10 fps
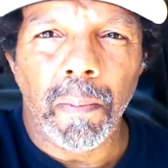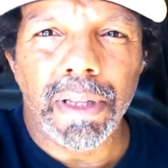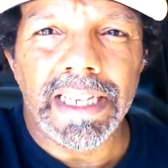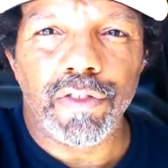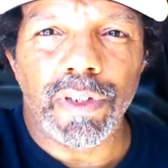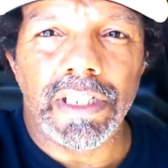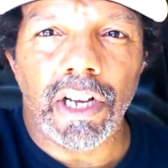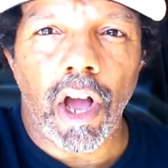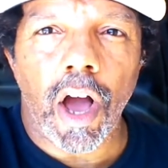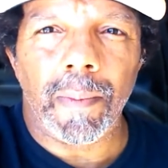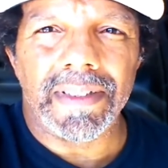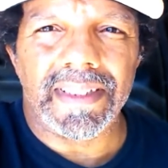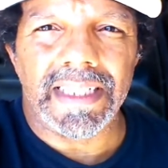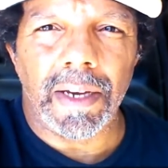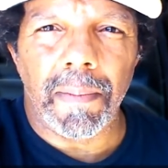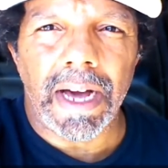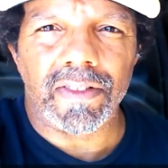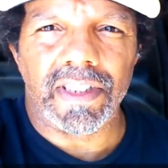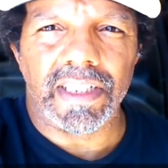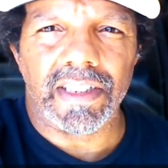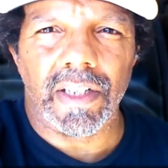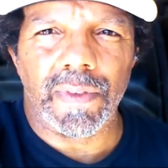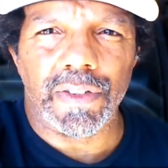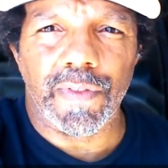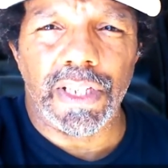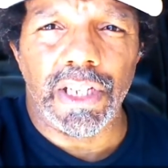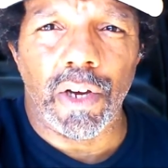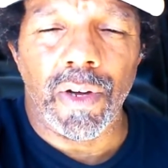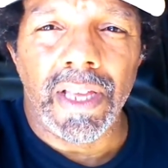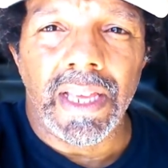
Please read the comments in the About section of this video.